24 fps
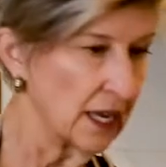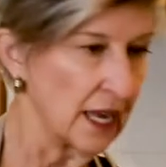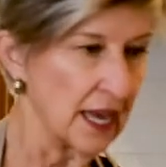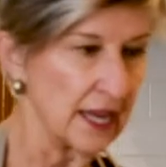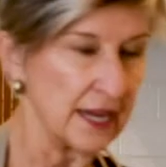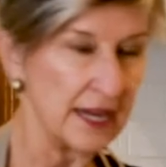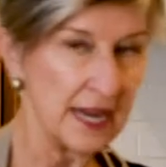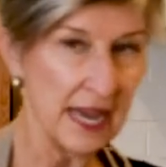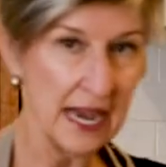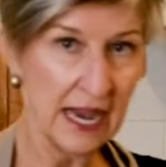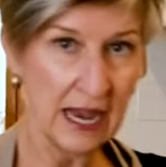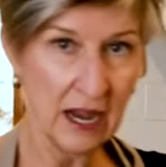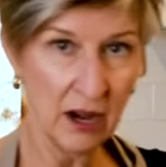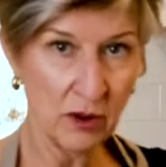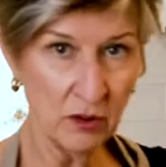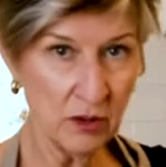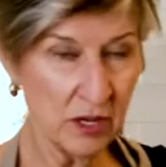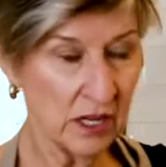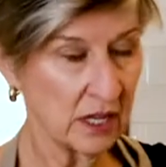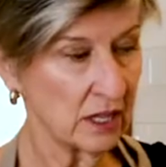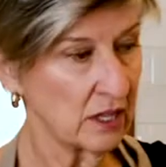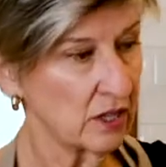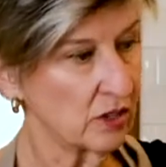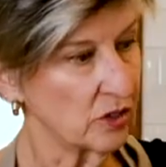And
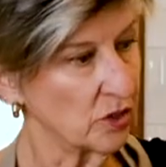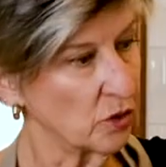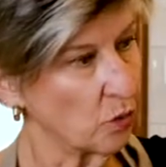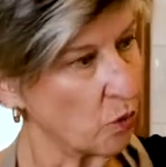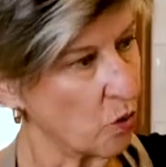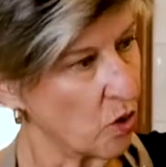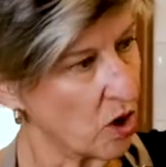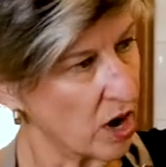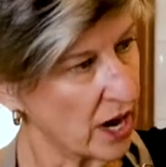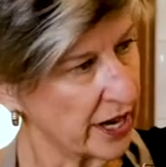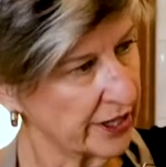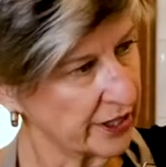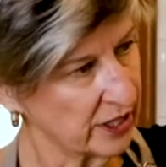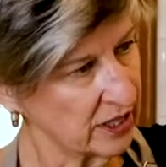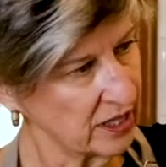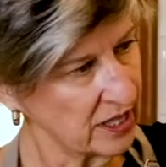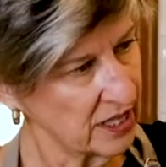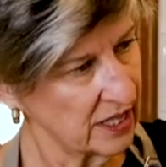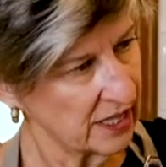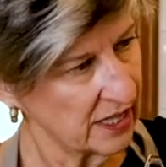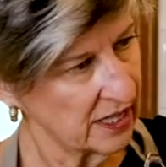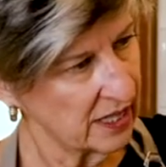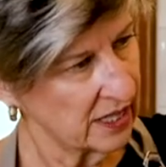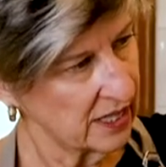now the
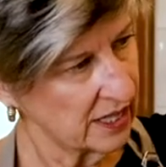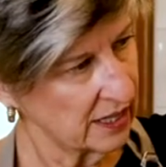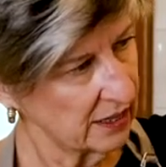water.